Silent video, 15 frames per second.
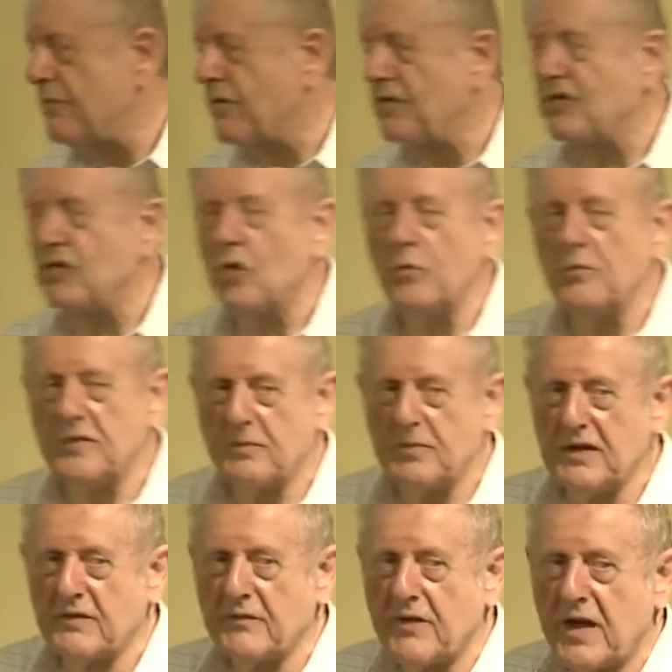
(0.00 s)
presumed to
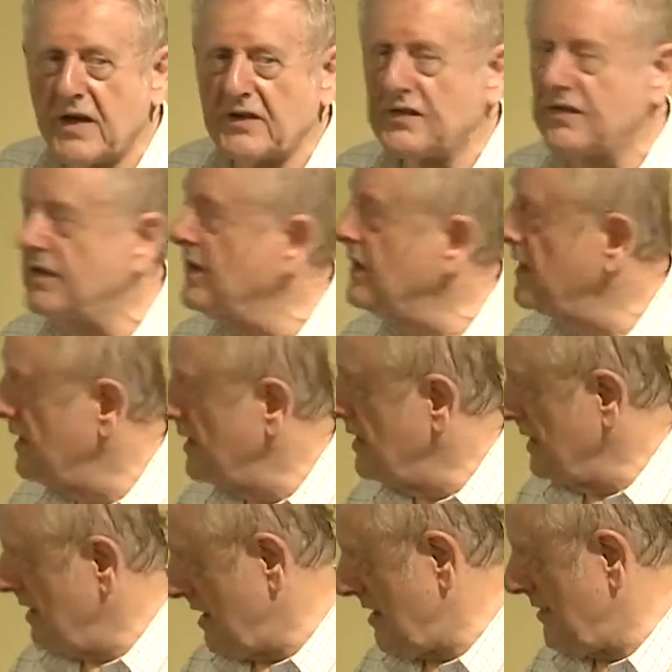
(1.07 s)
be the vice.
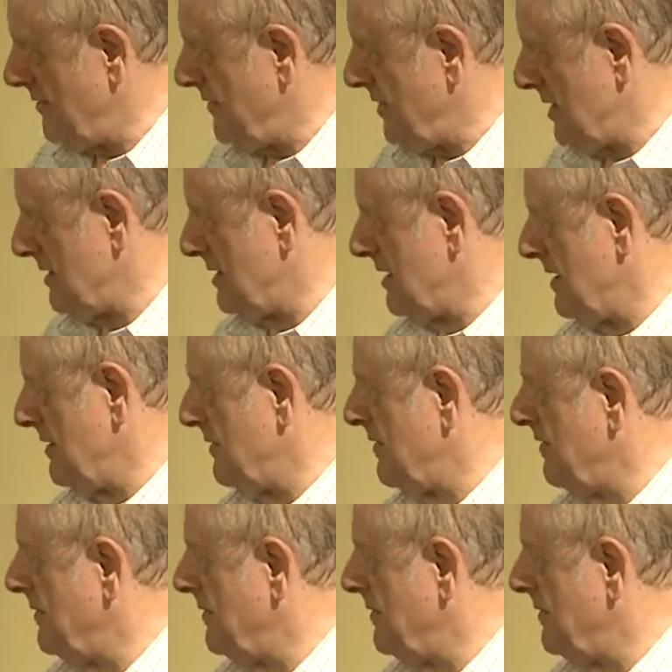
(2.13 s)
Yeah. yeah okay.